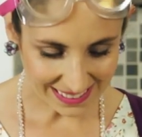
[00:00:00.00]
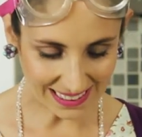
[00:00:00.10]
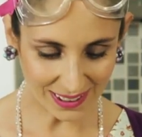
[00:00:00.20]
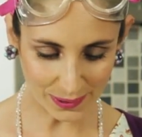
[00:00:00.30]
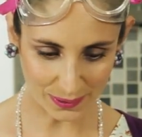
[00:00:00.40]

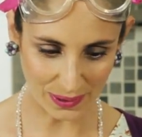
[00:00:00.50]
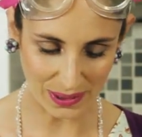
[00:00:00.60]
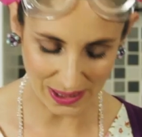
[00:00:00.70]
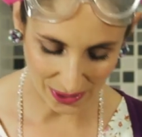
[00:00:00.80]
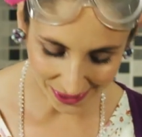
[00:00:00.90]
That looks very
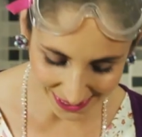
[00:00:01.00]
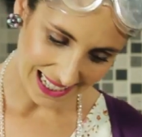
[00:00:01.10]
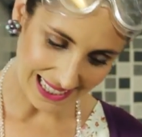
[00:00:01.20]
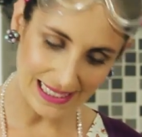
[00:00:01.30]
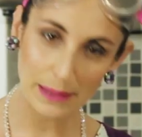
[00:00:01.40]

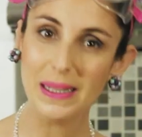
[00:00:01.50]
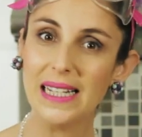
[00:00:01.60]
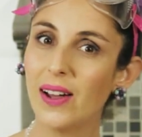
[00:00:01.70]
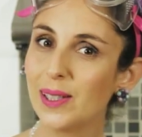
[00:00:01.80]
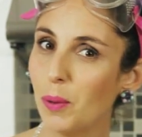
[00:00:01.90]
nice. A little bit
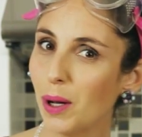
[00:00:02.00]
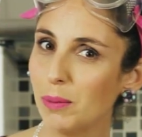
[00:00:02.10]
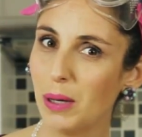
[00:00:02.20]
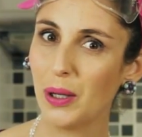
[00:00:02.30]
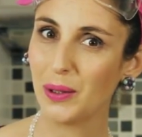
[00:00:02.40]
like
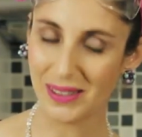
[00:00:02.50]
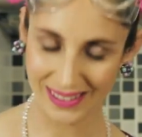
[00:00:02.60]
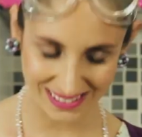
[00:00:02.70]
guacamole.